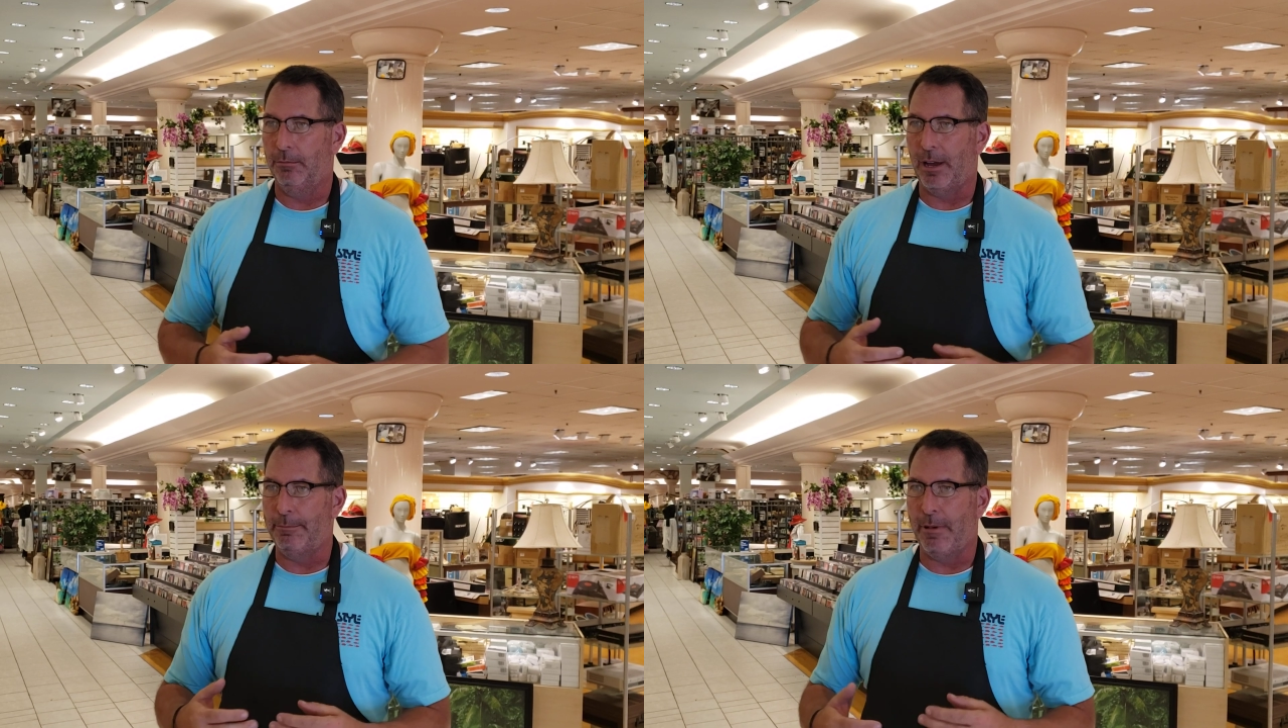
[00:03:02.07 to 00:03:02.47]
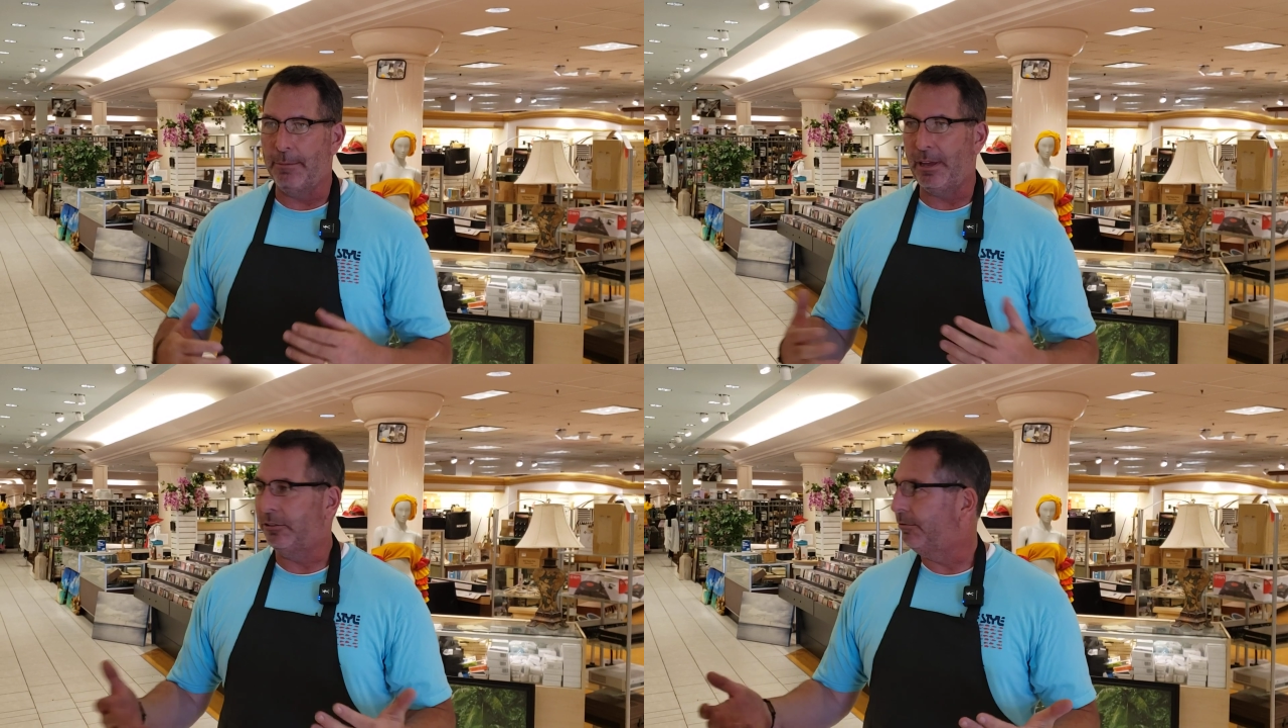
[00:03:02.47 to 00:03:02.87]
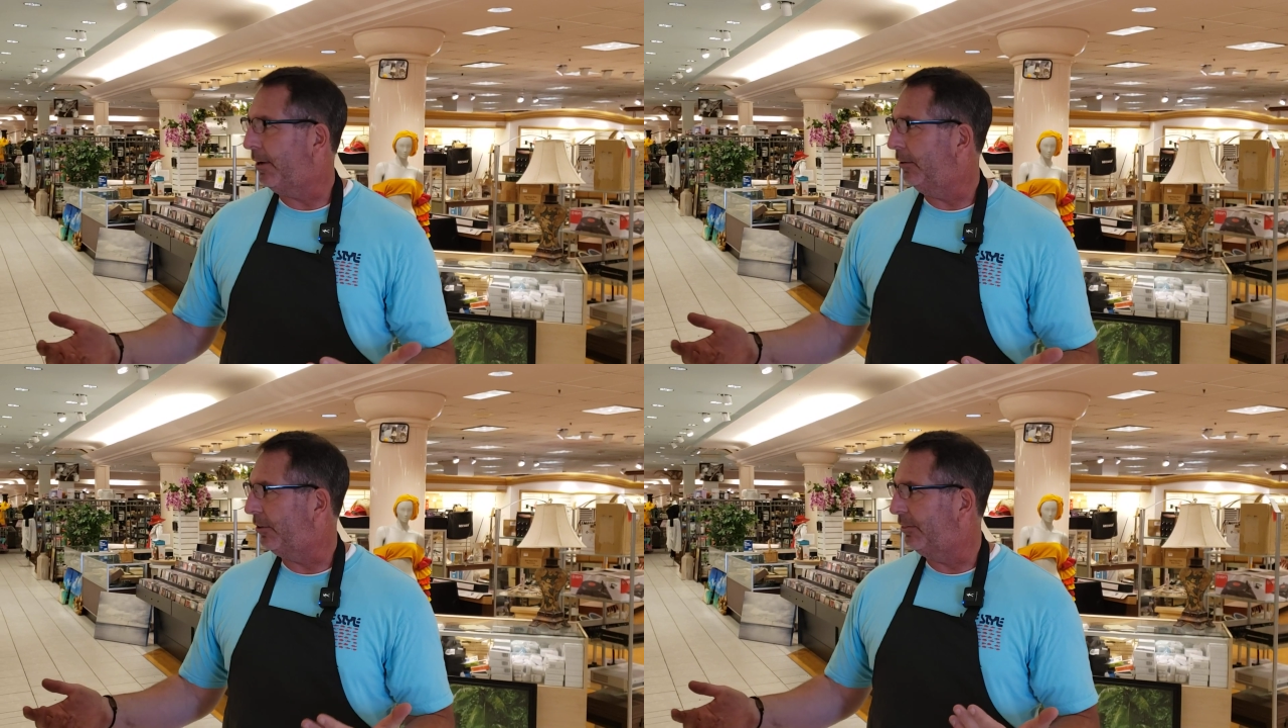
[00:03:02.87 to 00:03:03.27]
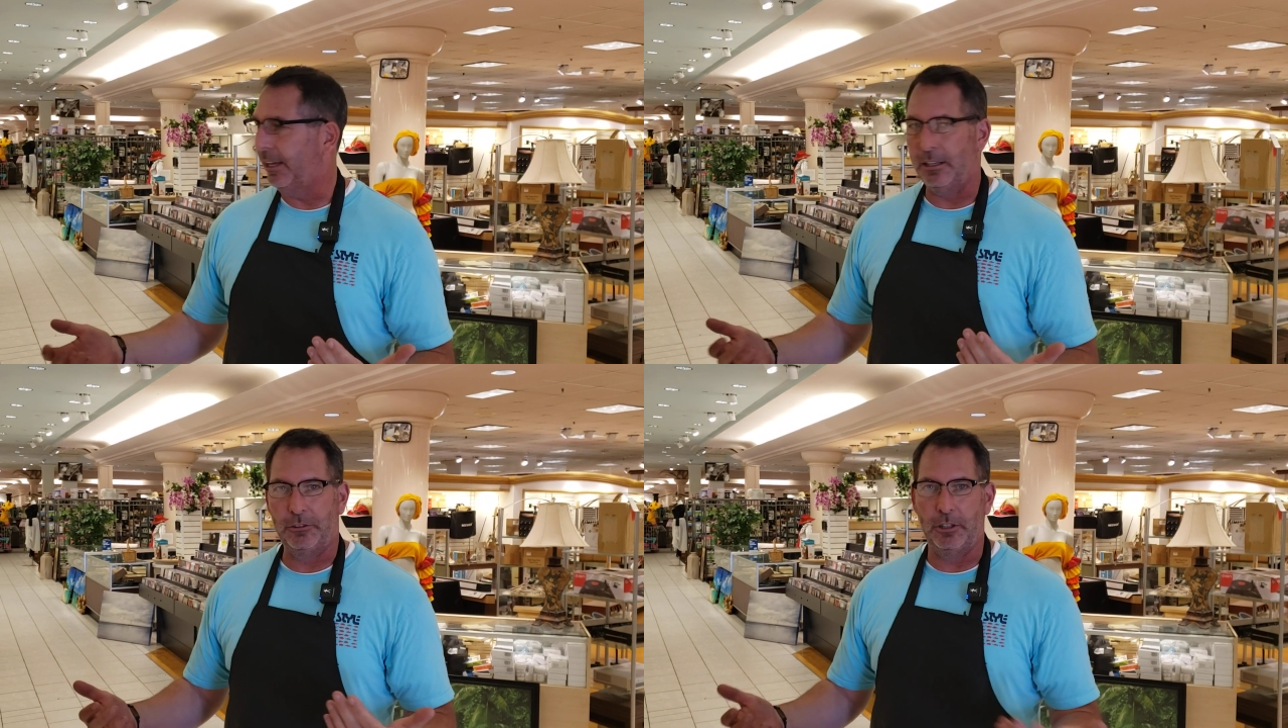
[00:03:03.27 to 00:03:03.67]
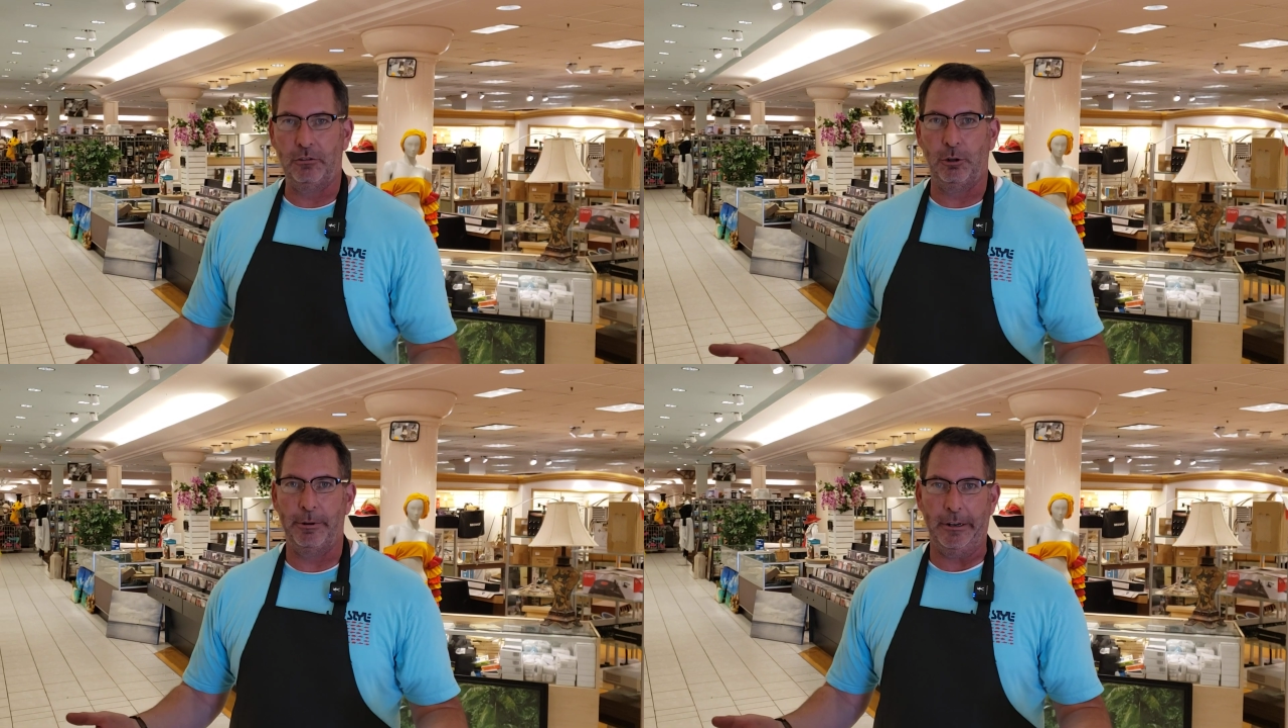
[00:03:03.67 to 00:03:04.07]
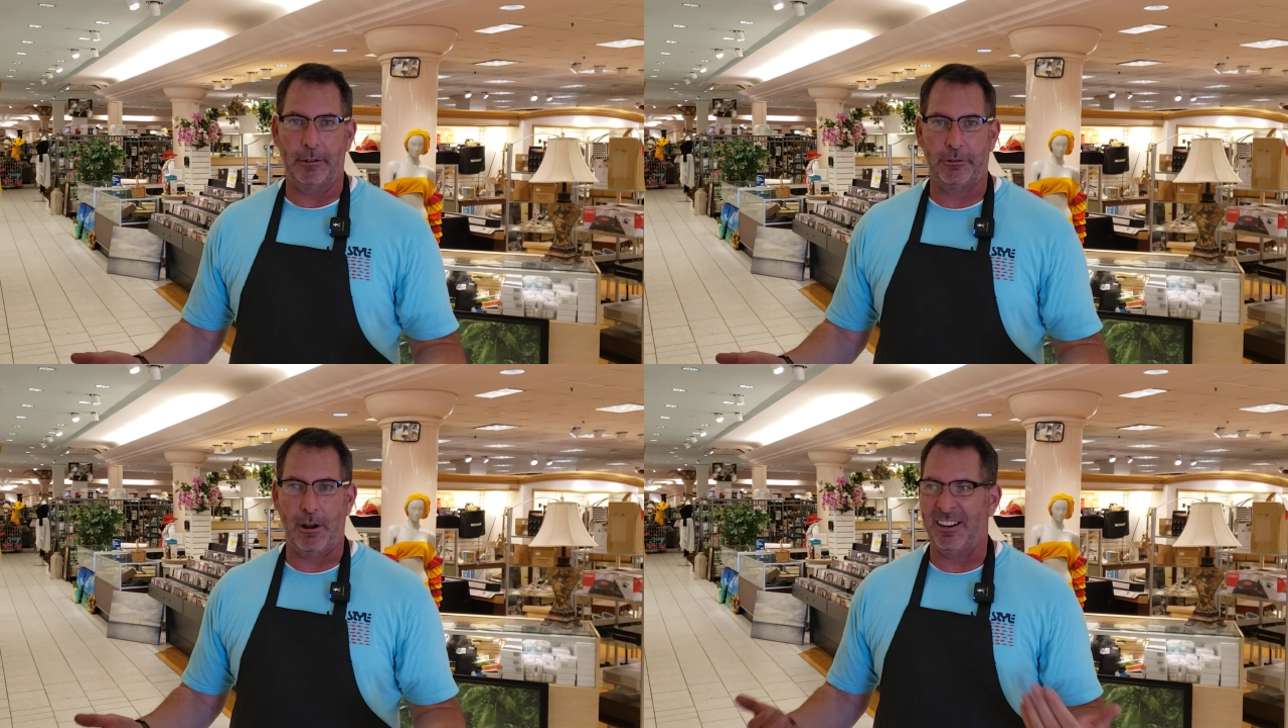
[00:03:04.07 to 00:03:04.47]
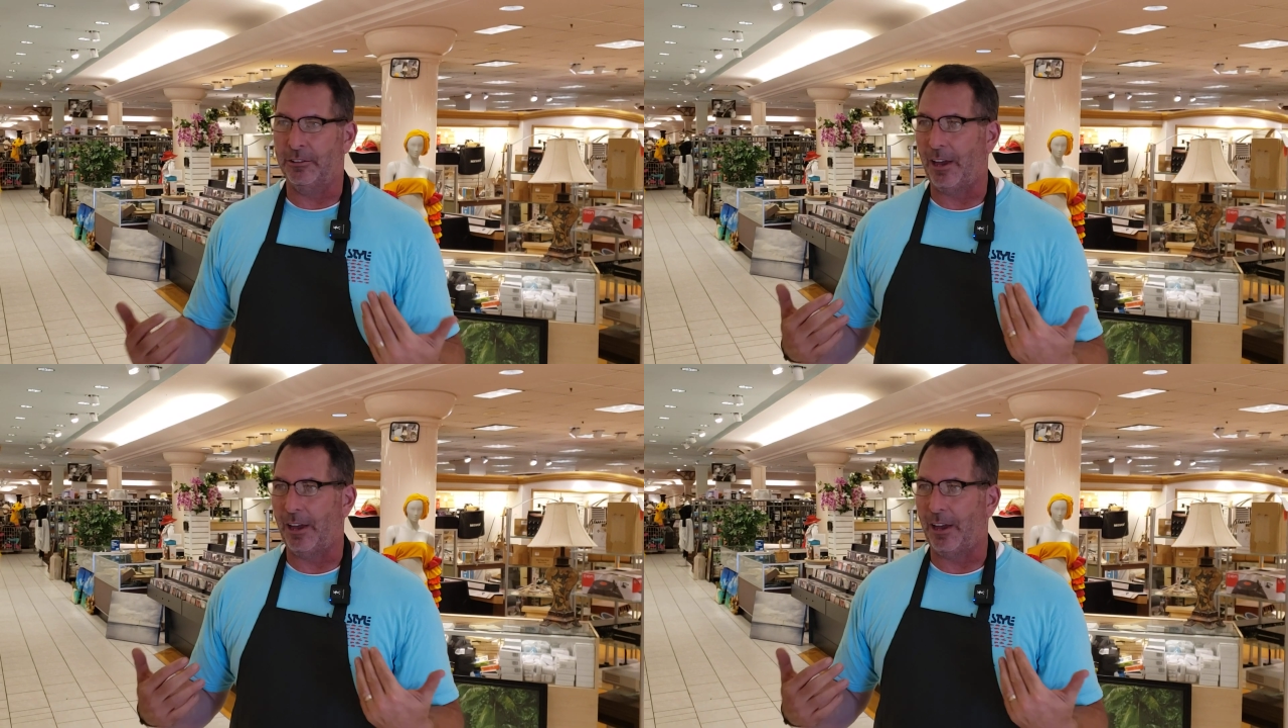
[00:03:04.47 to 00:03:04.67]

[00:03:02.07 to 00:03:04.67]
my best advice, I think, is consumer electronics.